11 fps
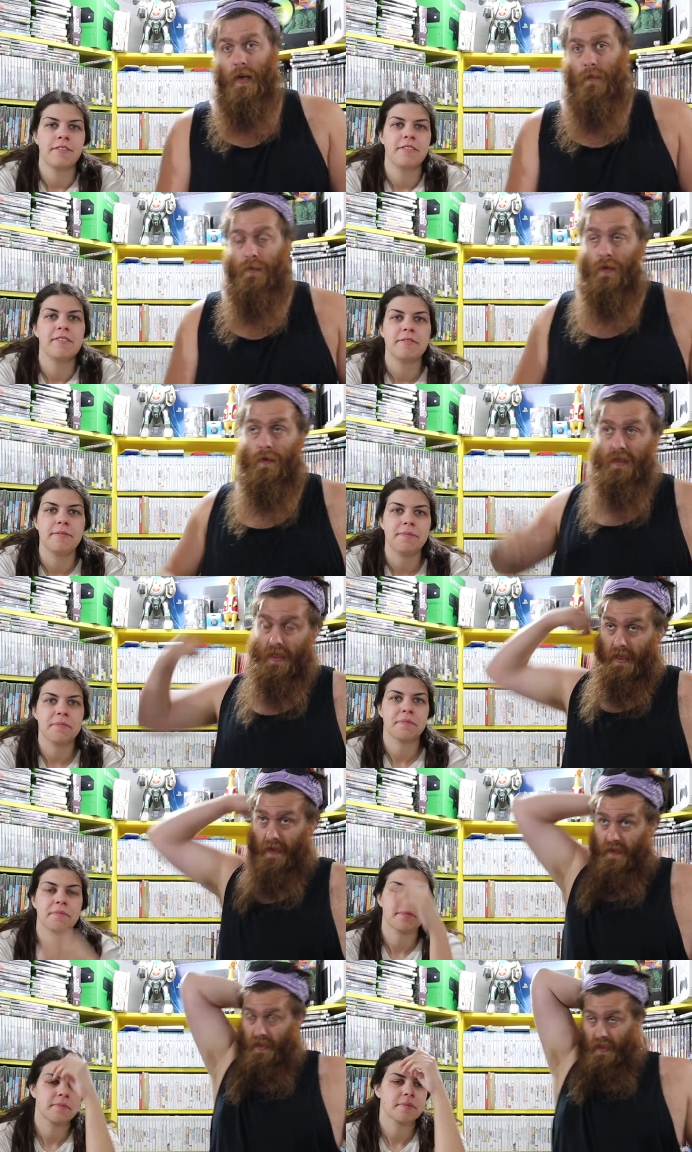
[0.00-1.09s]
Speaker 1: at our booths
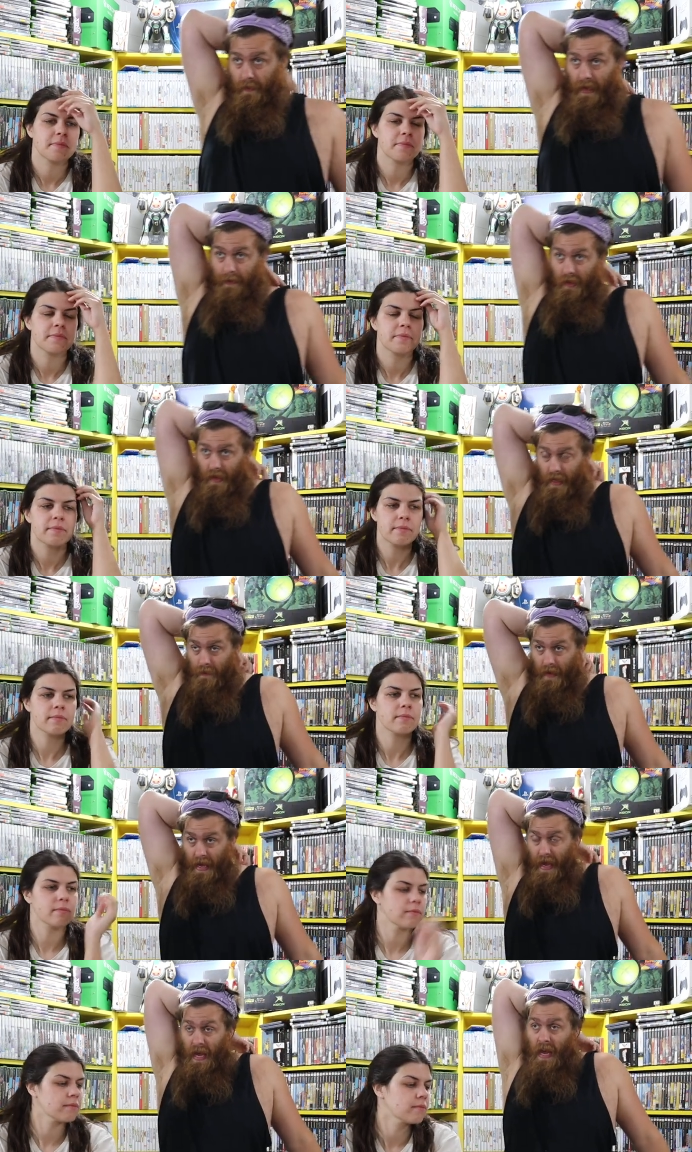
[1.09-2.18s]
and even sometimes on
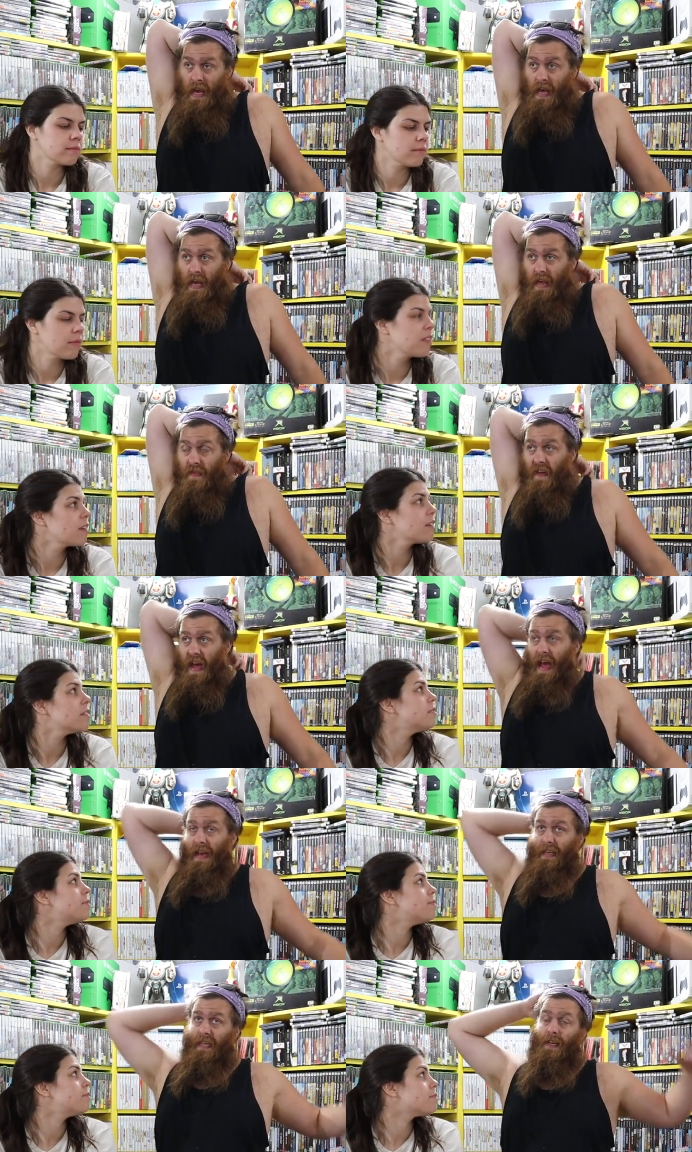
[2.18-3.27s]
eBay
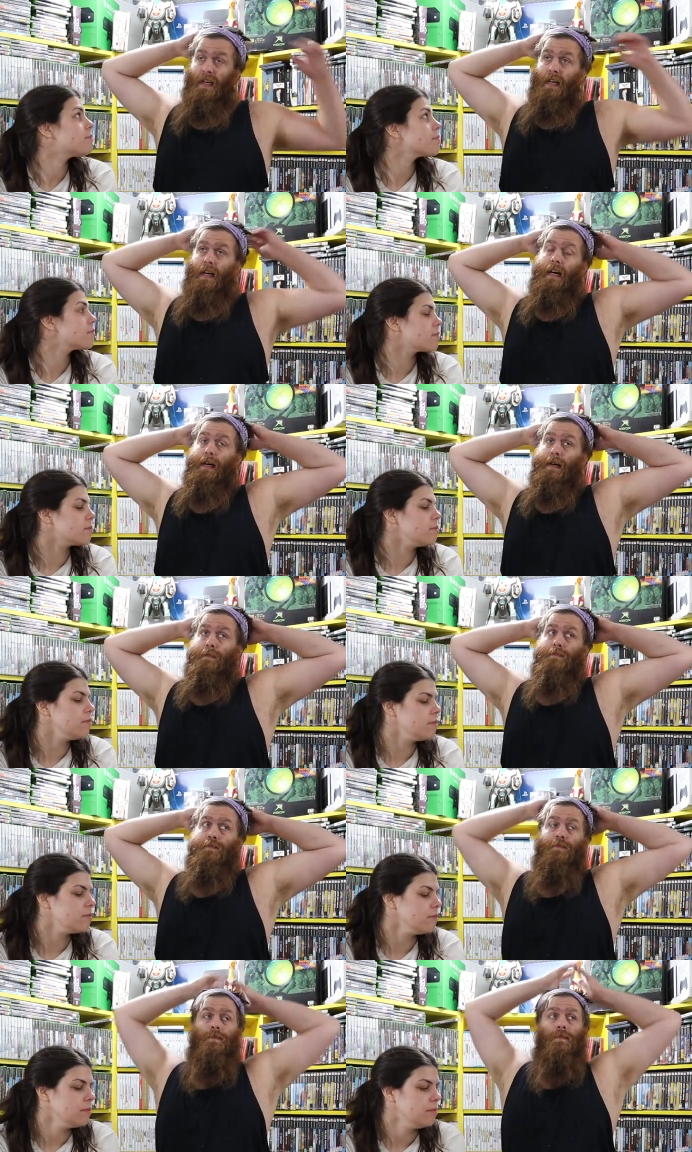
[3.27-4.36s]
that um,